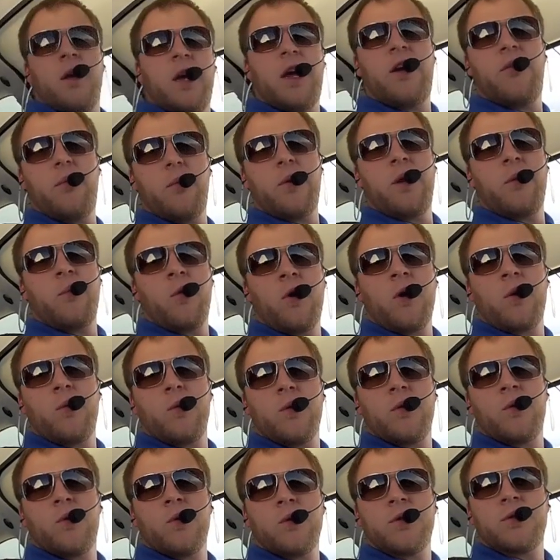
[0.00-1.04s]
Everybody, Mark
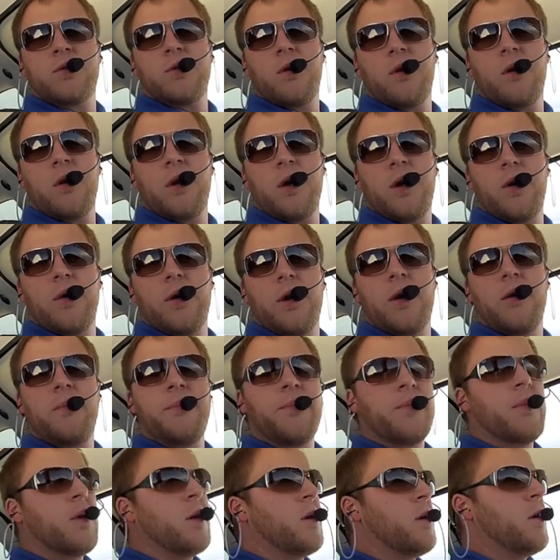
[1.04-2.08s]
with North Star Aero here.
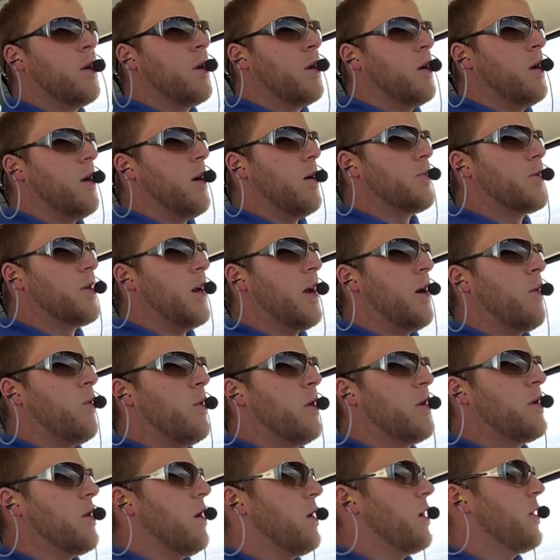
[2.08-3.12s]
Today I
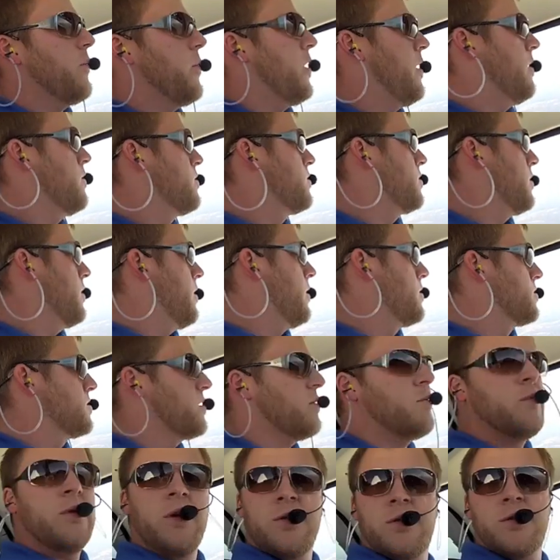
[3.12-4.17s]
want to talk about
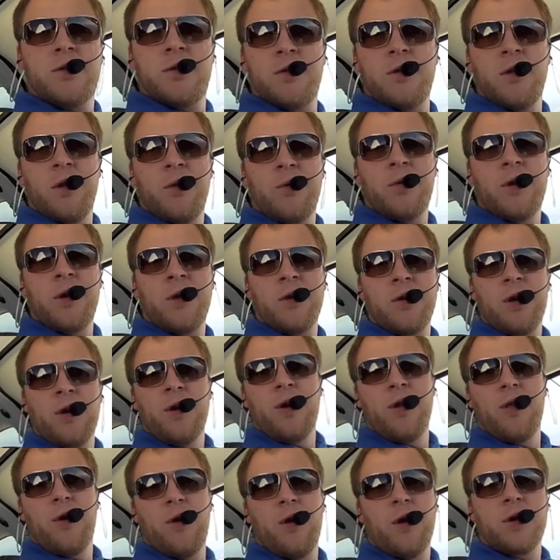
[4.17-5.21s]
something that's near and
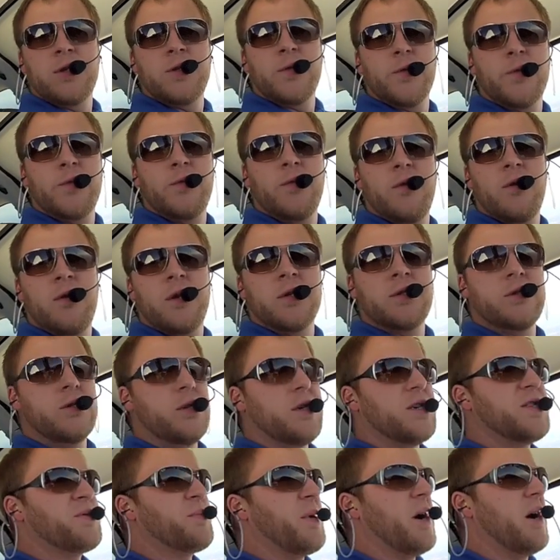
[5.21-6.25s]
dear to the hearts of
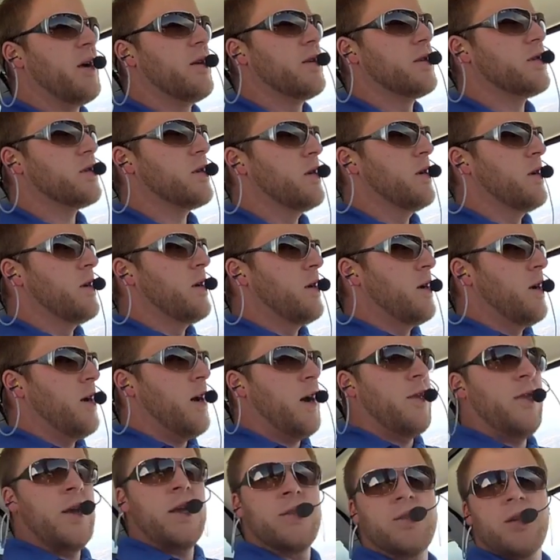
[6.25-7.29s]
Cirrus pilots,
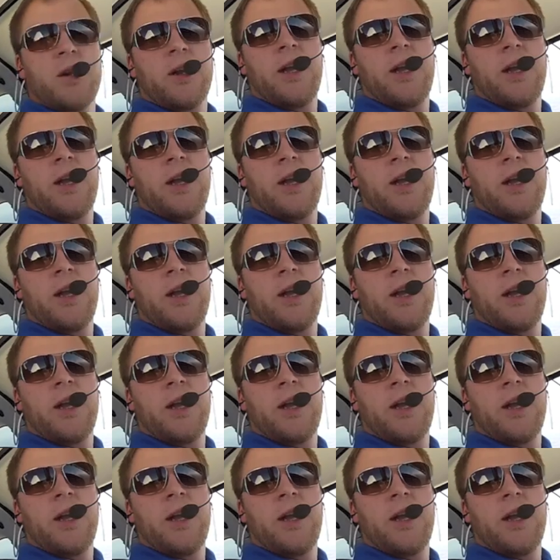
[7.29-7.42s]
and that's our